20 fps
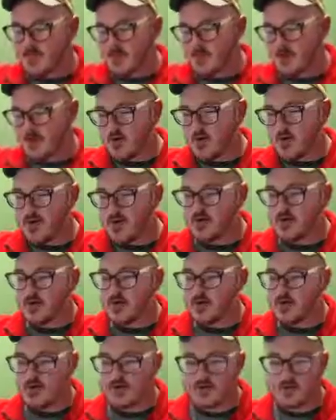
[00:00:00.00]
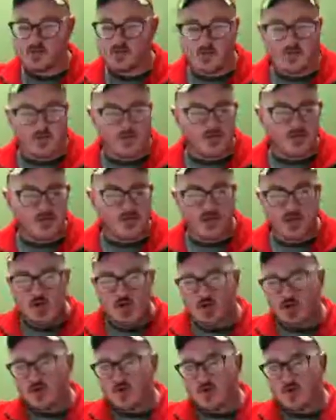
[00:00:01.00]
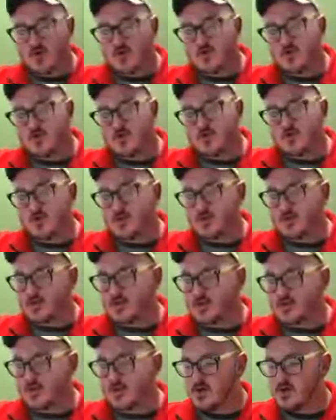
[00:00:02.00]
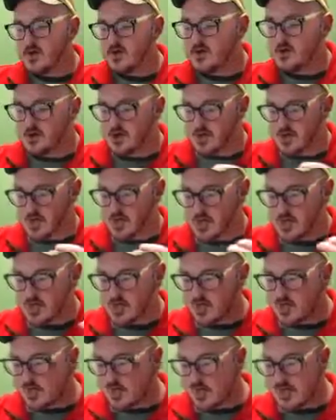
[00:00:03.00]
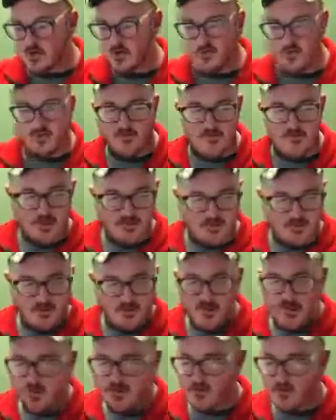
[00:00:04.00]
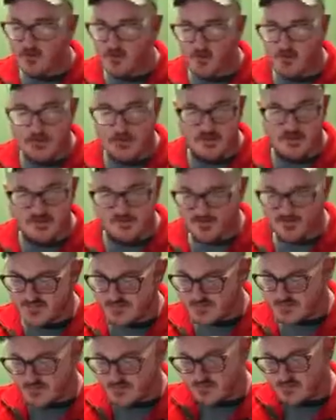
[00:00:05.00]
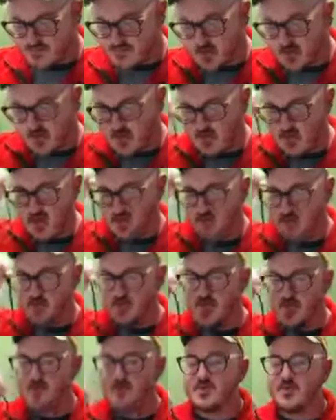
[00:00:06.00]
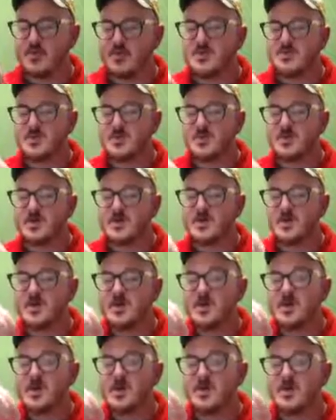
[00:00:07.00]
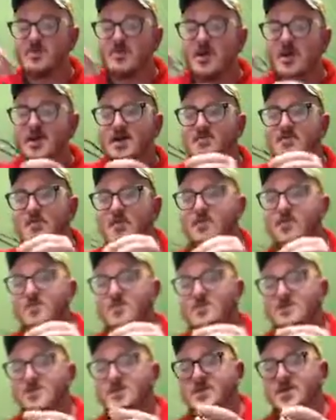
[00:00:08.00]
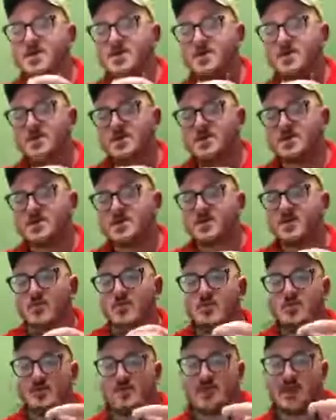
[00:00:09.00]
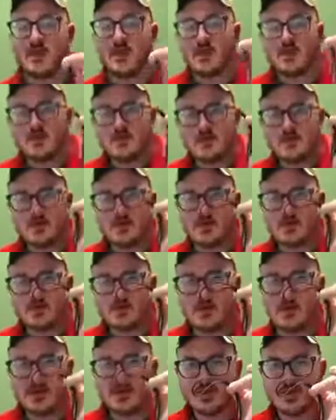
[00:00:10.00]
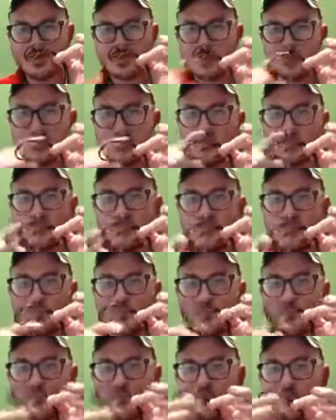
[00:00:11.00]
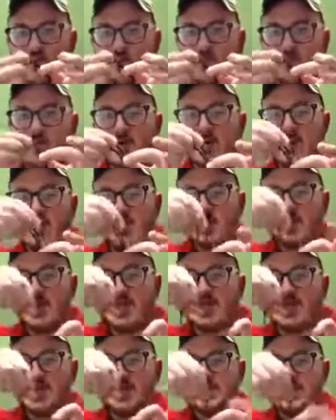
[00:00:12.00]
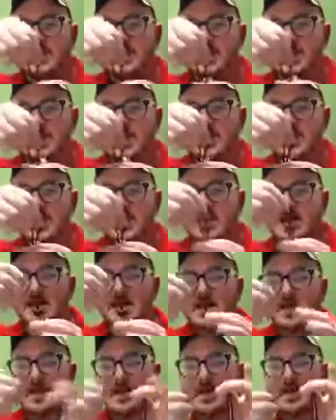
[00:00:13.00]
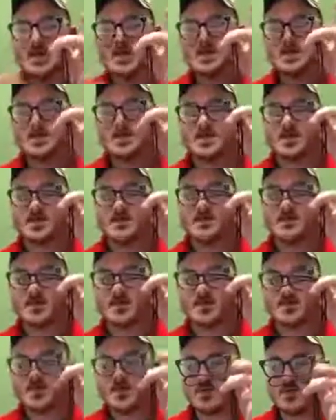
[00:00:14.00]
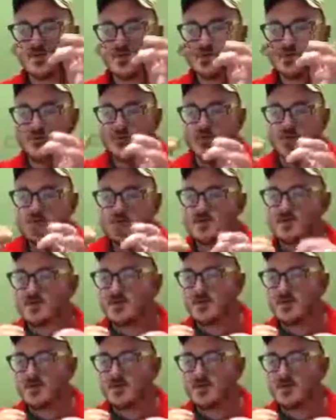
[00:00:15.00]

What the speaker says: Alright, and whether it's rope or shoelace or string or hemp or 550 cord or whatever you might be using, a bite of rope is just something as simple as that. Alright, it's just a little loop of rope. Nothing's tied yet. It's just something for us to work with.